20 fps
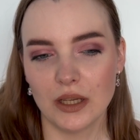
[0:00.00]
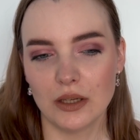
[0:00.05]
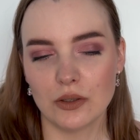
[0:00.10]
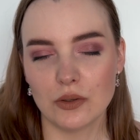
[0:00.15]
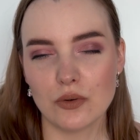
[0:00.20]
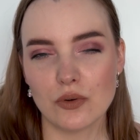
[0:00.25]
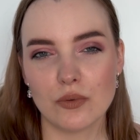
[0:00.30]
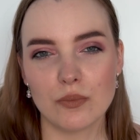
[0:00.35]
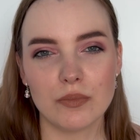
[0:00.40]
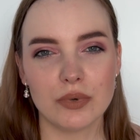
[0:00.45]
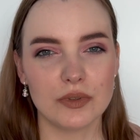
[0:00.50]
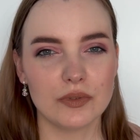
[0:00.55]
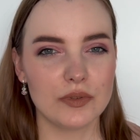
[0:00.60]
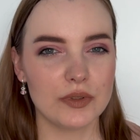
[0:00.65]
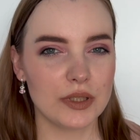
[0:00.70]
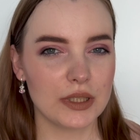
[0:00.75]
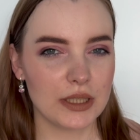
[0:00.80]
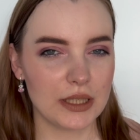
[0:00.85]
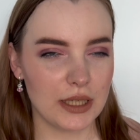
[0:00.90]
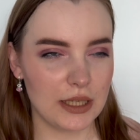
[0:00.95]
Urban
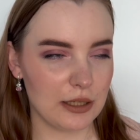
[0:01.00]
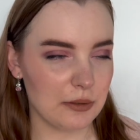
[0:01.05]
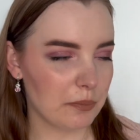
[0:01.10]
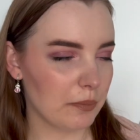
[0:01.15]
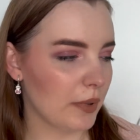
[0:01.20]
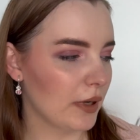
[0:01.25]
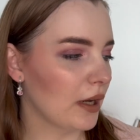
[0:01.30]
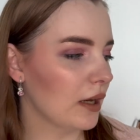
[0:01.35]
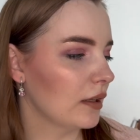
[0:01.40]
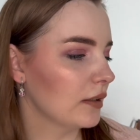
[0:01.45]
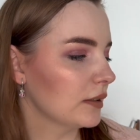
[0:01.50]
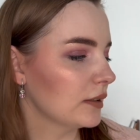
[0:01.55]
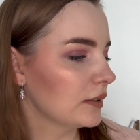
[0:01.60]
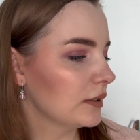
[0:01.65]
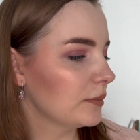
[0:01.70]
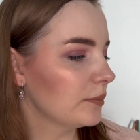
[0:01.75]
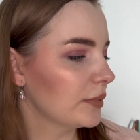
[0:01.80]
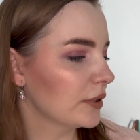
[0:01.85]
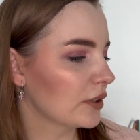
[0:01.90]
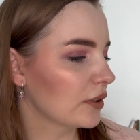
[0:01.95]
Decay
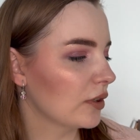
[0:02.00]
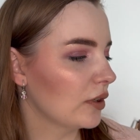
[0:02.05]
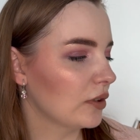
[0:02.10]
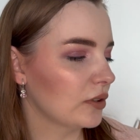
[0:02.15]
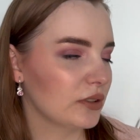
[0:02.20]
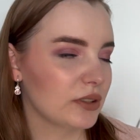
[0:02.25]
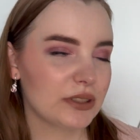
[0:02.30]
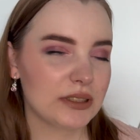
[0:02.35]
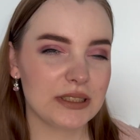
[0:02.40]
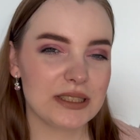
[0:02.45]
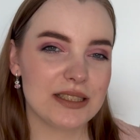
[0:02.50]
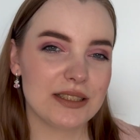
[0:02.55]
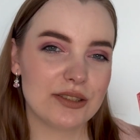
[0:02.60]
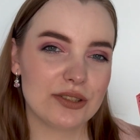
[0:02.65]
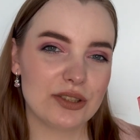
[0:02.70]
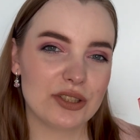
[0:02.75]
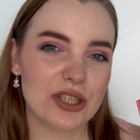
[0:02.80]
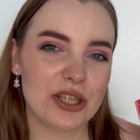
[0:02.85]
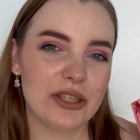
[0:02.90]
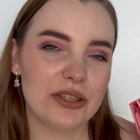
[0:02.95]
palette, because
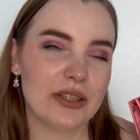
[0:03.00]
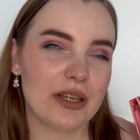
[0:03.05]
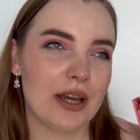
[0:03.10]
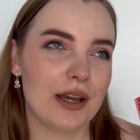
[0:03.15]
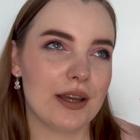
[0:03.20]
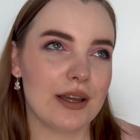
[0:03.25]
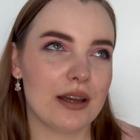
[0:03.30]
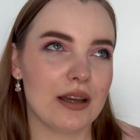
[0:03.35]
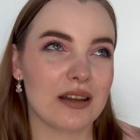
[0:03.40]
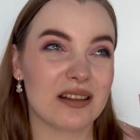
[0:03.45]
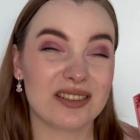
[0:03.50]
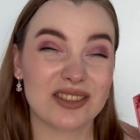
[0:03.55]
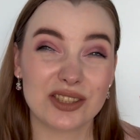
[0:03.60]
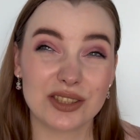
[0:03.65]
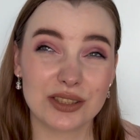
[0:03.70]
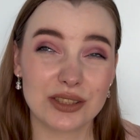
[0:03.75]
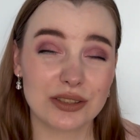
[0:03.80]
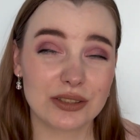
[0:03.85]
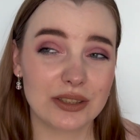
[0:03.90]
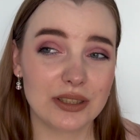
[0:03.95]
this shade I
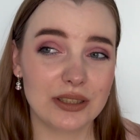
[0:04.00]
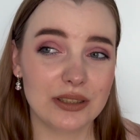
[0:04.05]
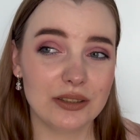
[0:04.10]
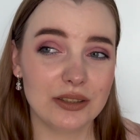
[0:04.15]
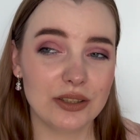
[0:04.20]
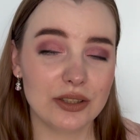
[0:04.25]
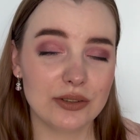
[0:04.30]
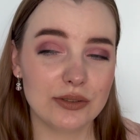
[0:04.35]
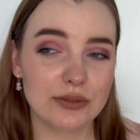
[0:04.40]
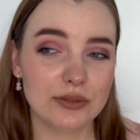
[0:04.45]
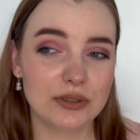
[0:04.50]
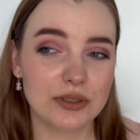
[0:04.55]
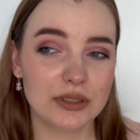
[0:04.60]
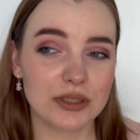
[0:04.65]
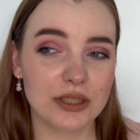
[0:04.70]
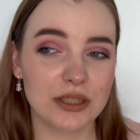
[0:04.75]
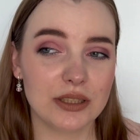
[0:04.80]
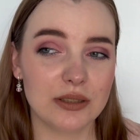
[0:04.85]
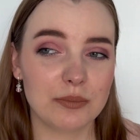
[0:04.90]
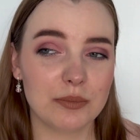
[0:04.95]
also can use
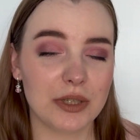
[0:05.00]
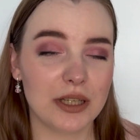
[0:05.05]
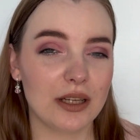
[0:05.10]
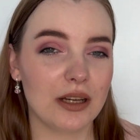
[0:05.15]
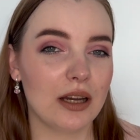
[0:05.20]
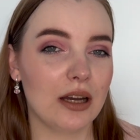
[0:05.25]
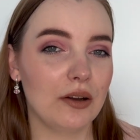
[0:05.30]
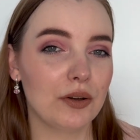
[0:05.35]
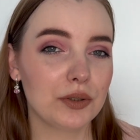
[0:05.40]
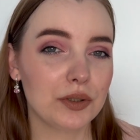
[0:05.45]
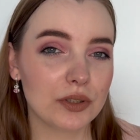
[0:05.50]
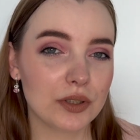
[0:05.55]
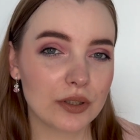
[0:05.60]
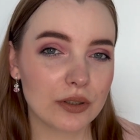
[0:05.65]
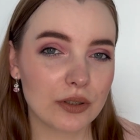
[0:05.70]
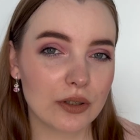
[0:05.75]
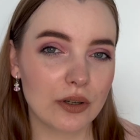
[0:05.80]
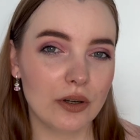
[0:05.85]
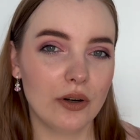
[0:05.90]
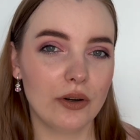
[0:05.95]
in my outer
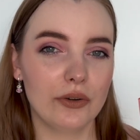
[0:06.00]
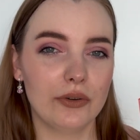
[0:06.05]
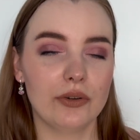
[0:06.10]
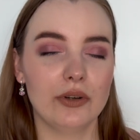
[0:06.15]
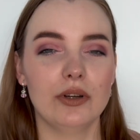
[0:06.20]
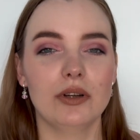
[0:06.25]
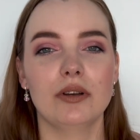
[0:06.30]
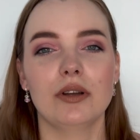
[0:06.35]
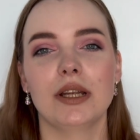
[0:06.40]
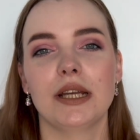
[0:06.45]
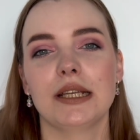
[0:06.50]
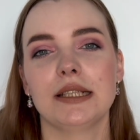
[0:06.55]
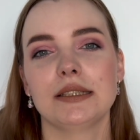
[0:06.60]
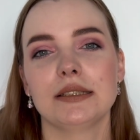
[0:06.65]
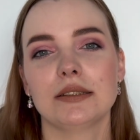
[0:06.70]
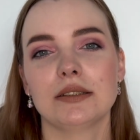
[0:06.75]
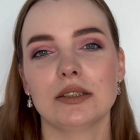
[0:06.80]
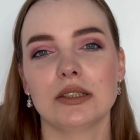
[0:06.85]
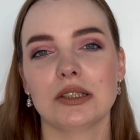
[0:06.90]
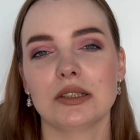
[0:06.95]
corner
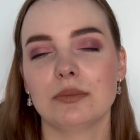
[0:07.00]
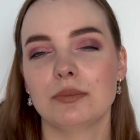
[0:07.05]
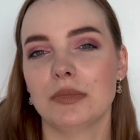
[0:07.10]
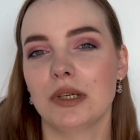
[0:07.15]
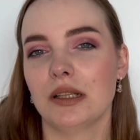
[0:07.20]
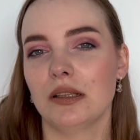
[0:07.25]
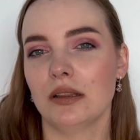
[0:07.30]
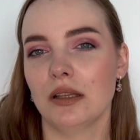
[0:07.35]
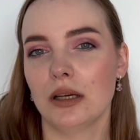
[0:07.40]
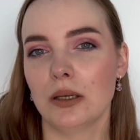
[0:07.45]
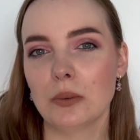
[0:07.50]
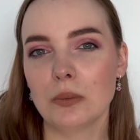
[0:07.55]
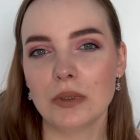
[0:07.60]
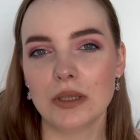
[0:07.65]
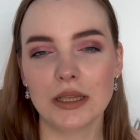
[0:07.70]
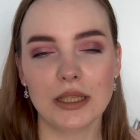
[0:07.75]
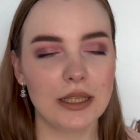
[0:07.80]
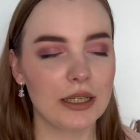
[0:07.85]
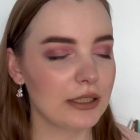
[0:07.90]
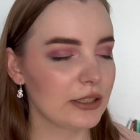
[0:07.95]
and on my lower
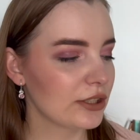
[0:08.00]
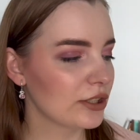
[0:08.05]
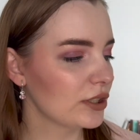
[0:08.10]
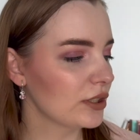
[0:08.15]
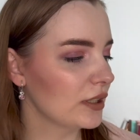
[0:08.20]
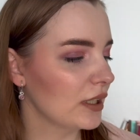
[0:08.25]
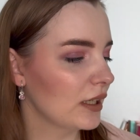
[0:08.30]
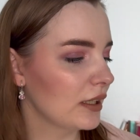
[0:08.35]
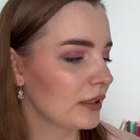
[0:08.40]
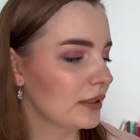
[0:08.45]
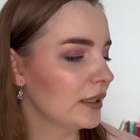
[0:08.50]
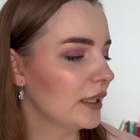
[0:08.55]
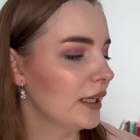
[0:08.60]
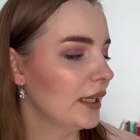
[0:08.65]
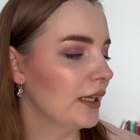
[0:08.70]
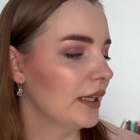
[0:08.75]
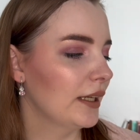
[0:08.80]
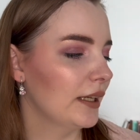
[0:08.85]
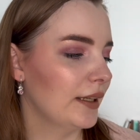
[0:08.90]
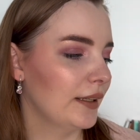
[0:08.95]
lash line,
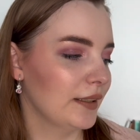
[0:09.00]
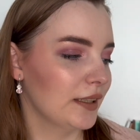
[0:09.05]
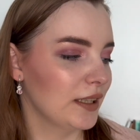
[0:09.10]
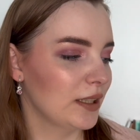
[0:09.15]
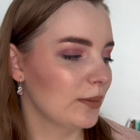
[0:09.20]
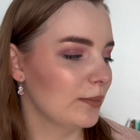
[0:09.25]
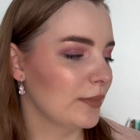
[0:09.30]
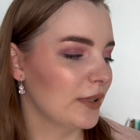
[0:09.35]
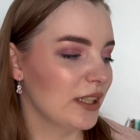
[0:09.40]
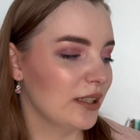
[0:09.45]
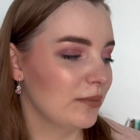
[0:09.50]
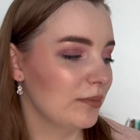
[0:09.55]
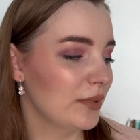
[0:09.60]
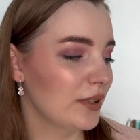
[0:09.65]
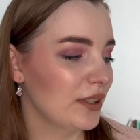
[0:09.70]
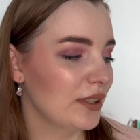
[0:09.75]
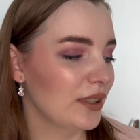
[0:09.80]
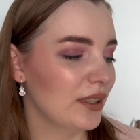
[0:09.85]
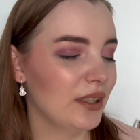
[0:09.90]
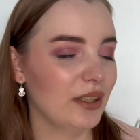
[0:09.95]
and
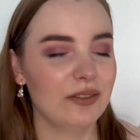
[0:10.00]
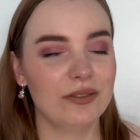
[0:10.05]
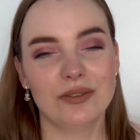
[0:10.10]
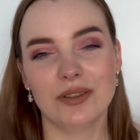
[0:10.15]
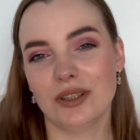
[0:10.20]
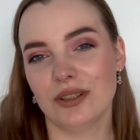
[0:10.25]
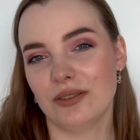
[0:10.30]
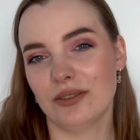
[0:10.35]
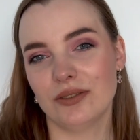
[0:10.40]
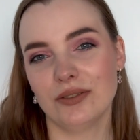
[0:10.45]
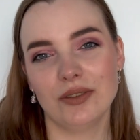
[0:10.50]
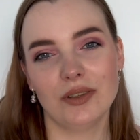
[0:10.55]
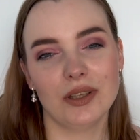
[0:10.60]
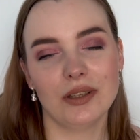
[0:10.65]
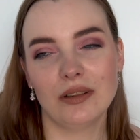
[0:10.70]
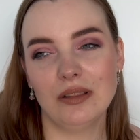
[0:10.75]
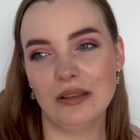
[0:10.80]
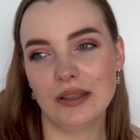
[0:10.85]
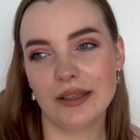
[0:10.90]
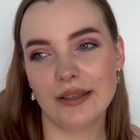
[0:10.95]
maybe if I
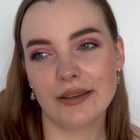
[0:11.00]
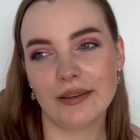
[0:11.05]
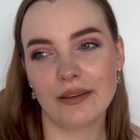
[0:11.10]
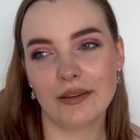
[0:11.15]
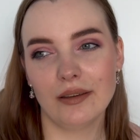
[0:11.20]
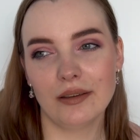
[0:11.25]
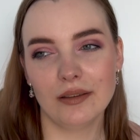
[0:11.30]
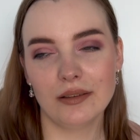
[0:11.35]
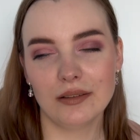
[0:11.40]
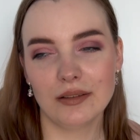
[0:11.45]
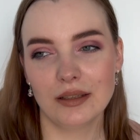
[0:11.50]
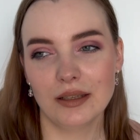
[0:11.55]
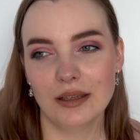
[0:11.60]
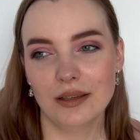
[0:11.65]
feel like it,